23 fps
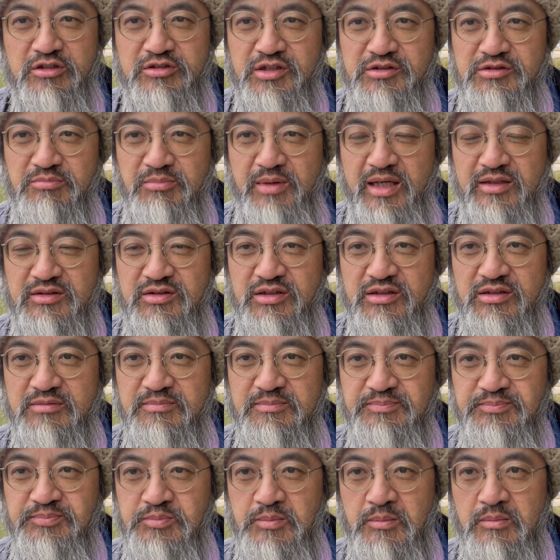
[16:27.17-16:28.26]
just makes it
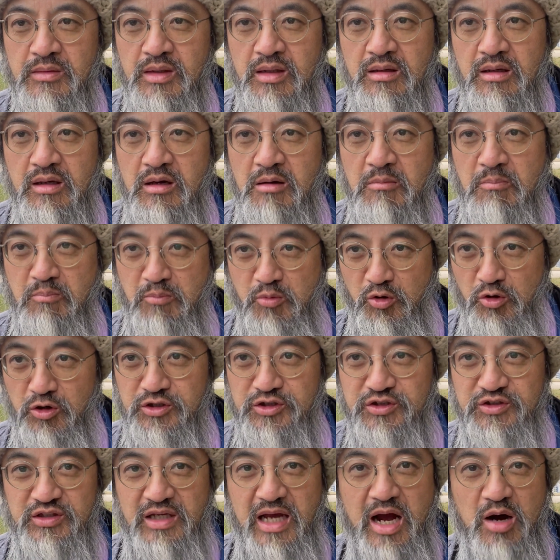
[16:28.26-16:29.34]
more
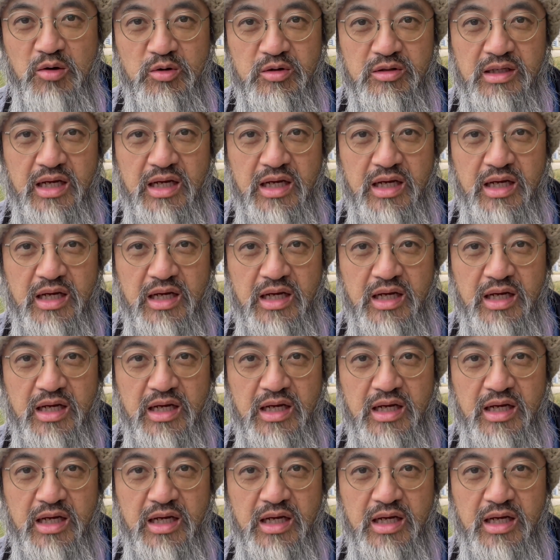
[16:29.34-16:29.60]
sour.